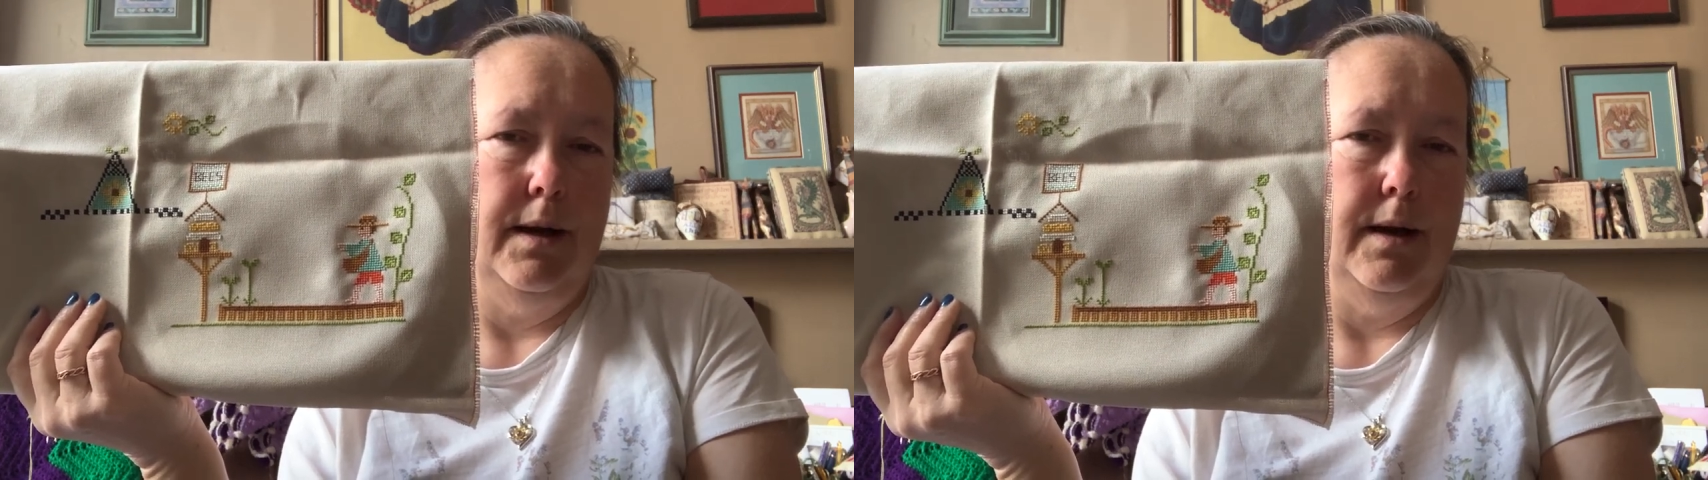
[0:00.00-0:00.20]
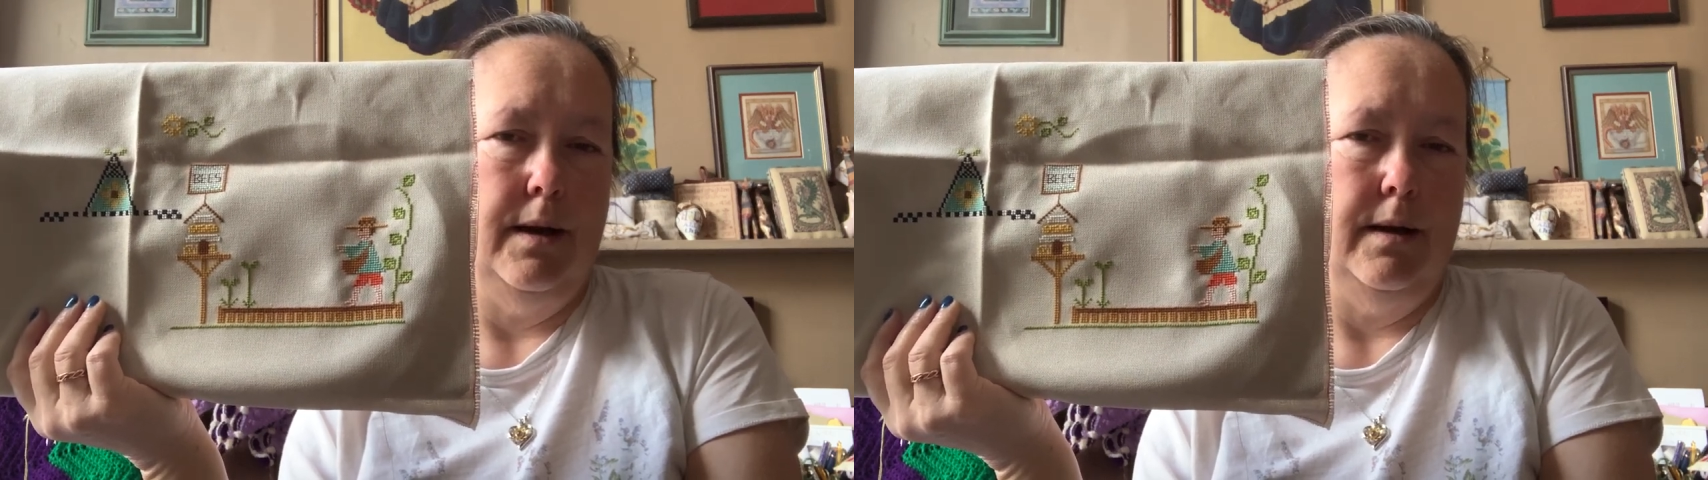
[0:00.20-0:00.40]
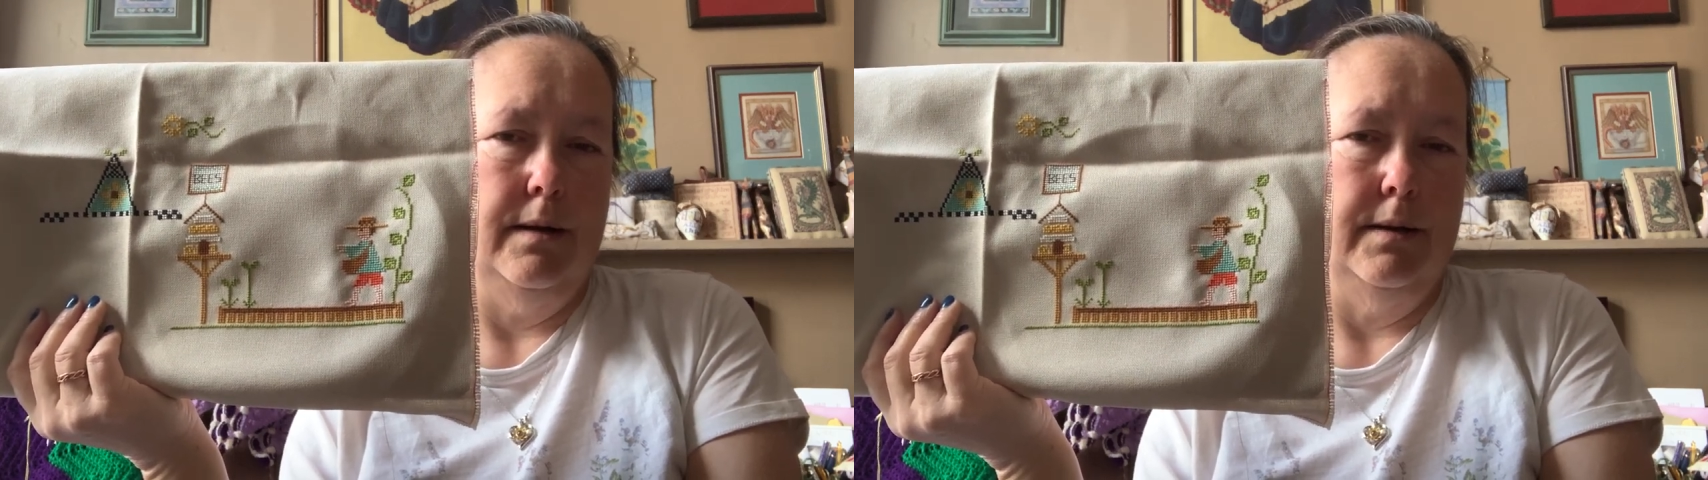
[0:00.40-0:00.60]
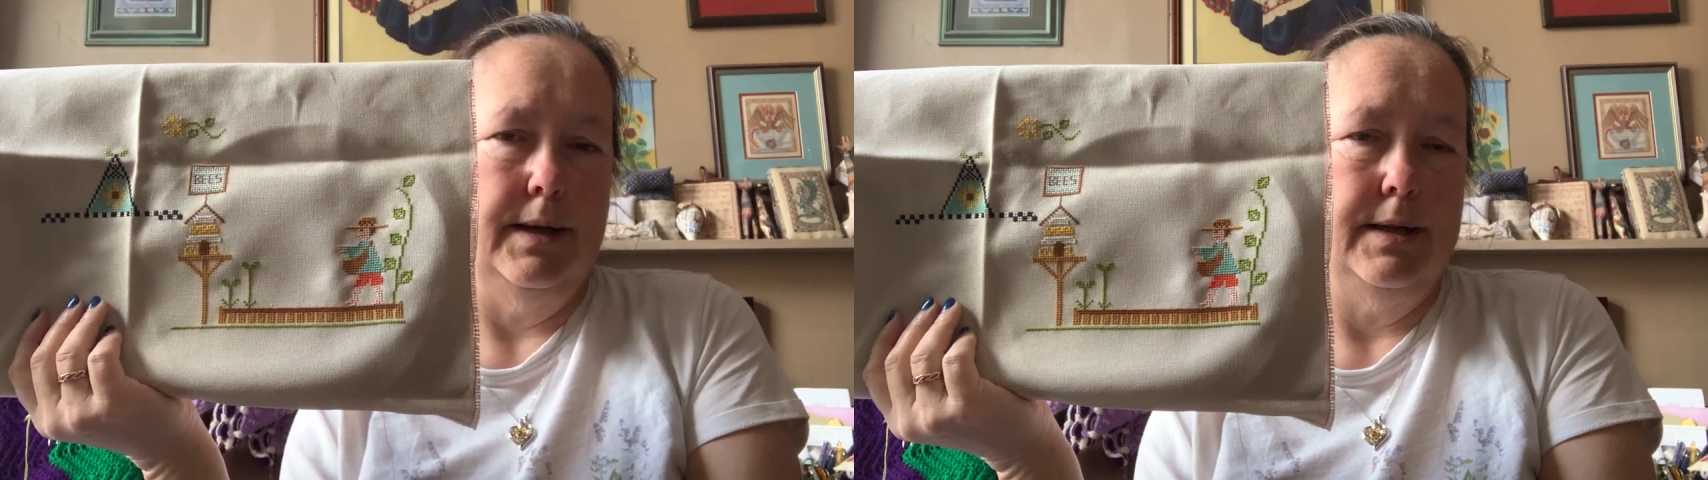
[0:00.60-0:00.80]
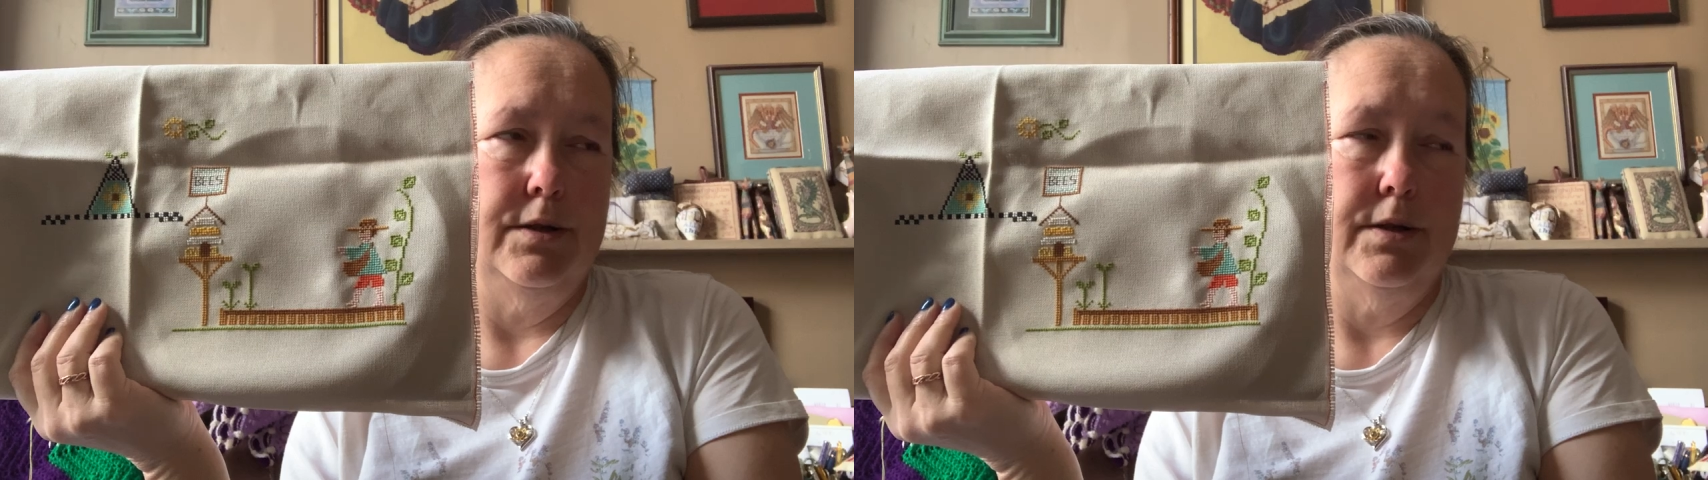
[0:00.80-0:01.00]
and
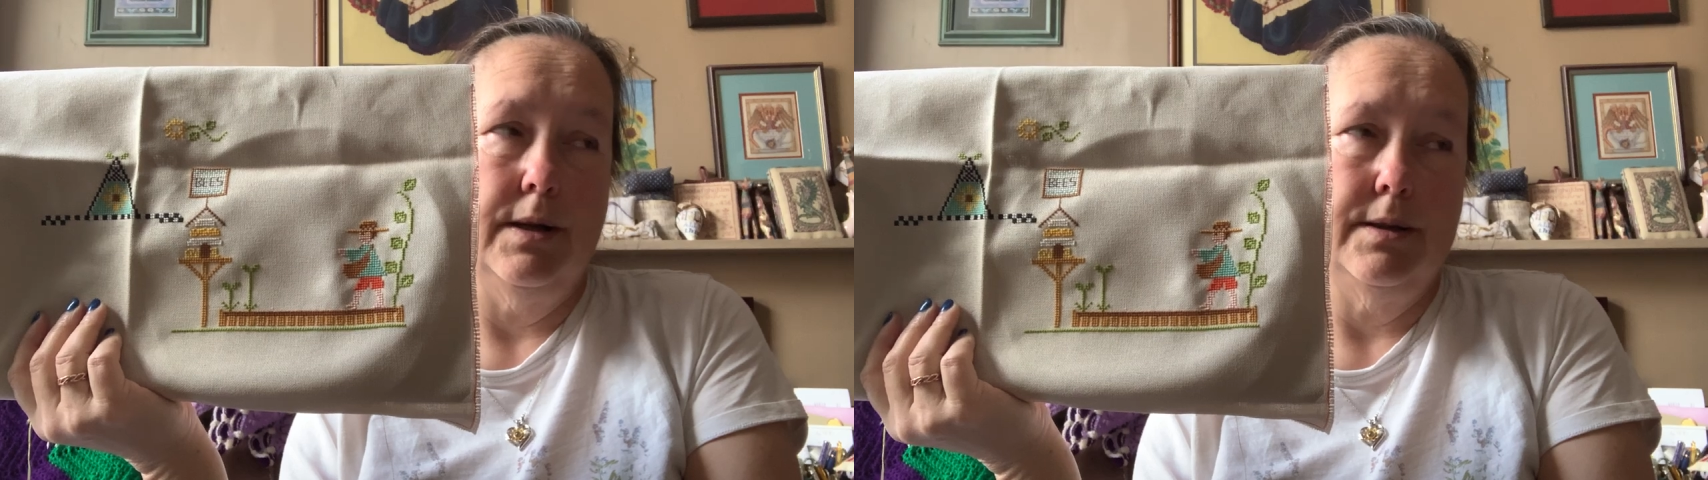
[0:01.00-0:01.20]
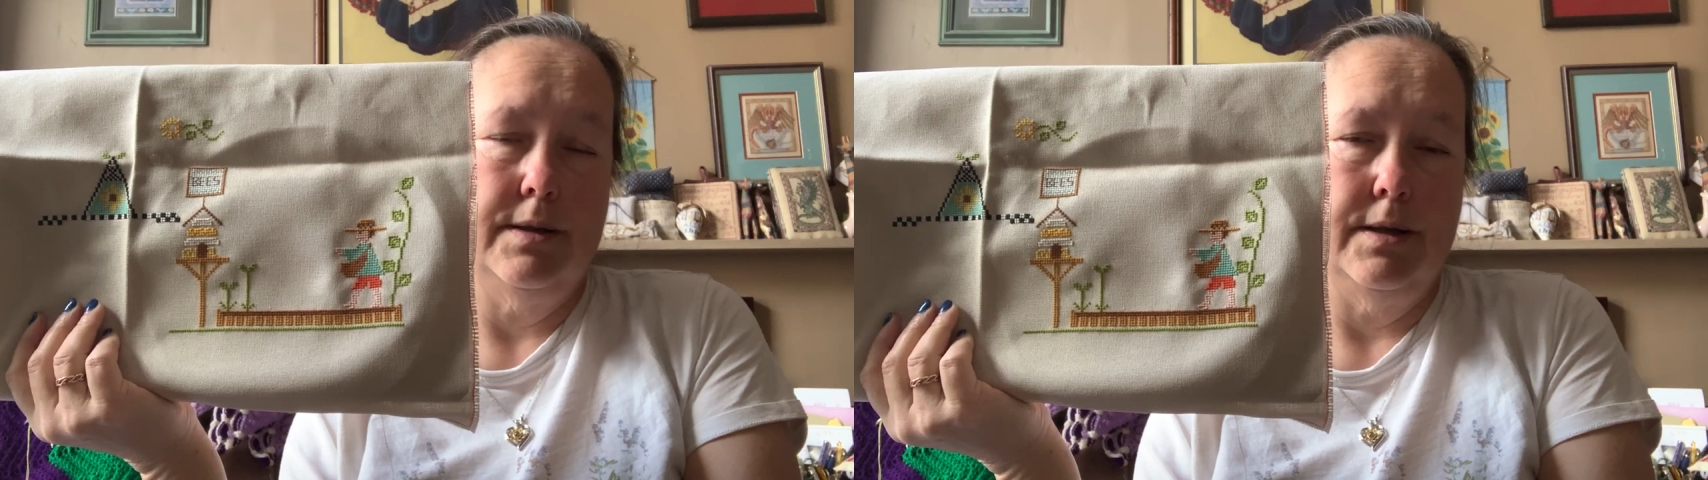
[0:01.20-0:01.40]
he's, like I say,